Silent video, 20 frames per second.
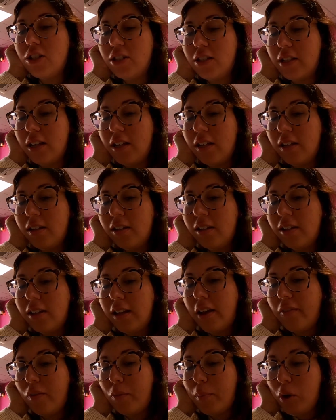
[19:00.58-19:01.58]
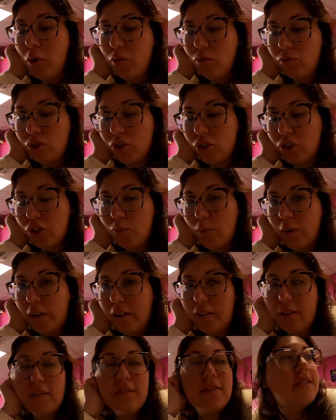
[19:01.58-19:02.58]
just to have a mooch.
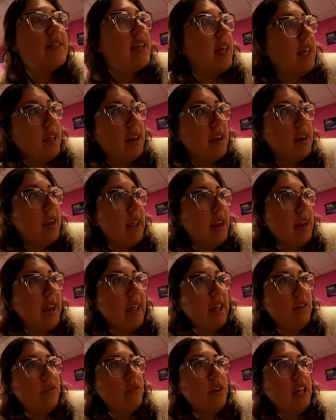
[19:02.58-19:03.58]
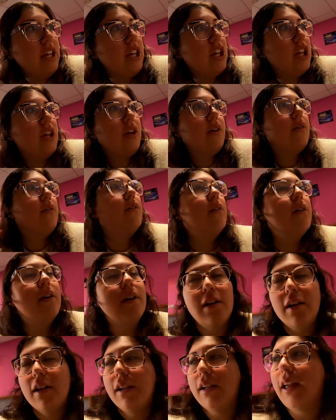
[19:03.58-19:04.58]
We're sitting in a really cute,
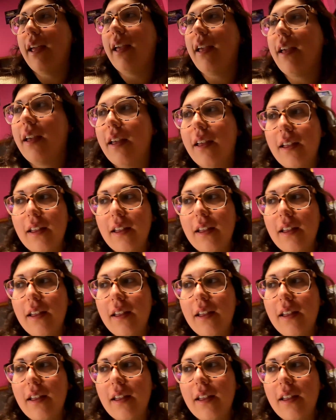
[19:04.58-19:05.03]
like,